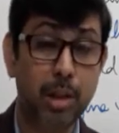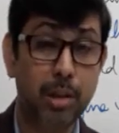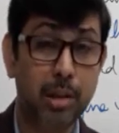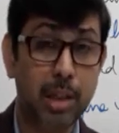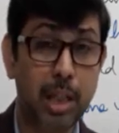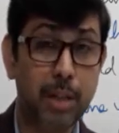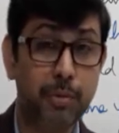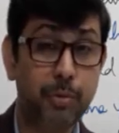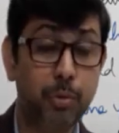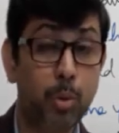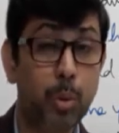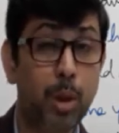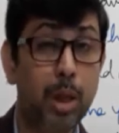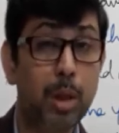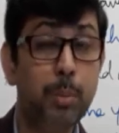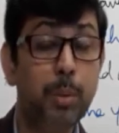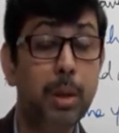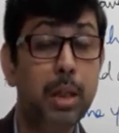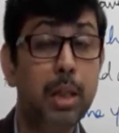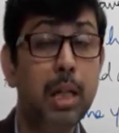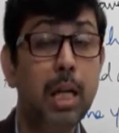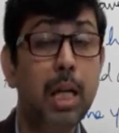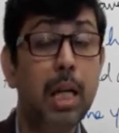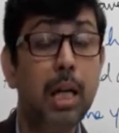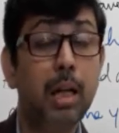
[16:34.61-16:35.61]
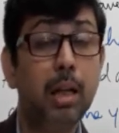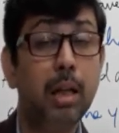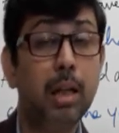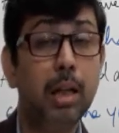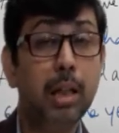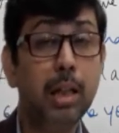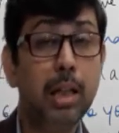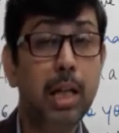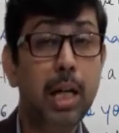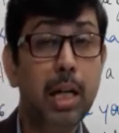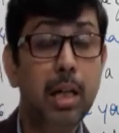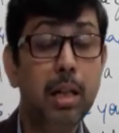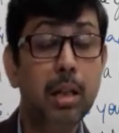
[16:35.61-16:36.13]
Therefore, when we
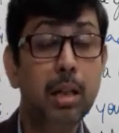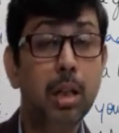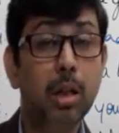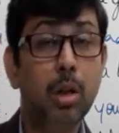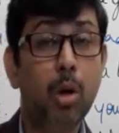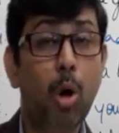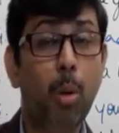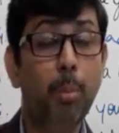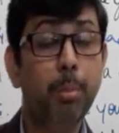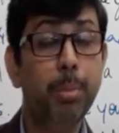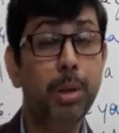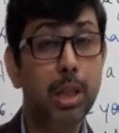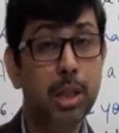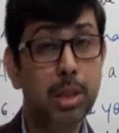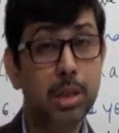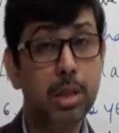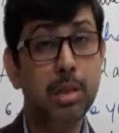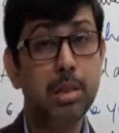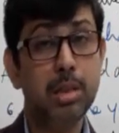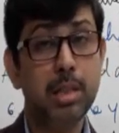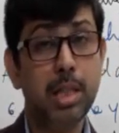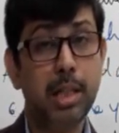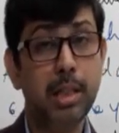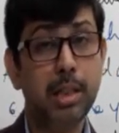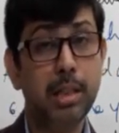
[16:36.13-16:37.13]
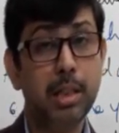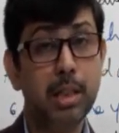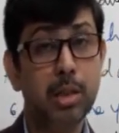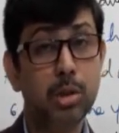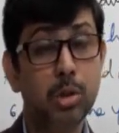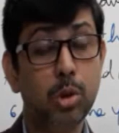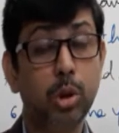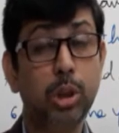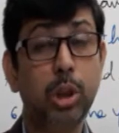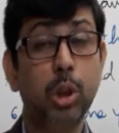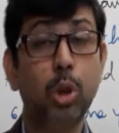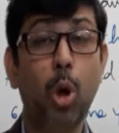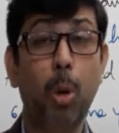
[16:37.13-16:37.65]
create the combination
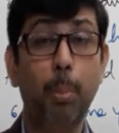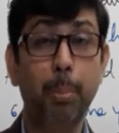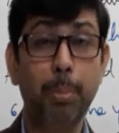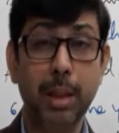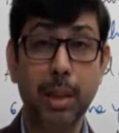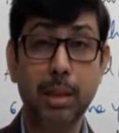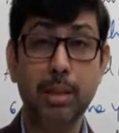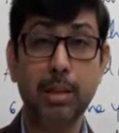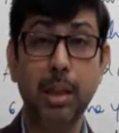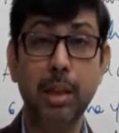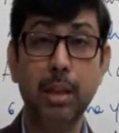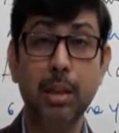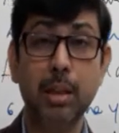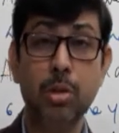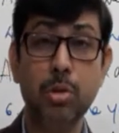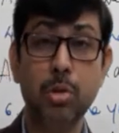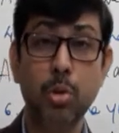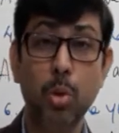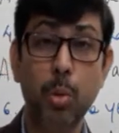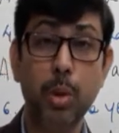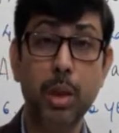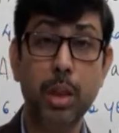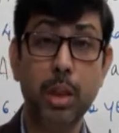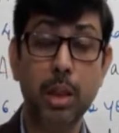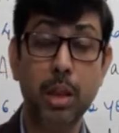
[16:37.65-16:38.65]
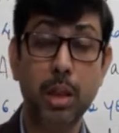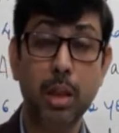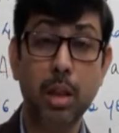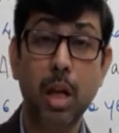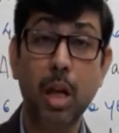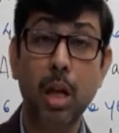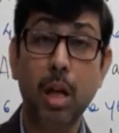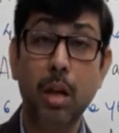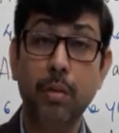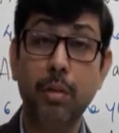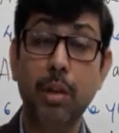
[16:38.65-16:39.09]
sentence or the complex sentence over here,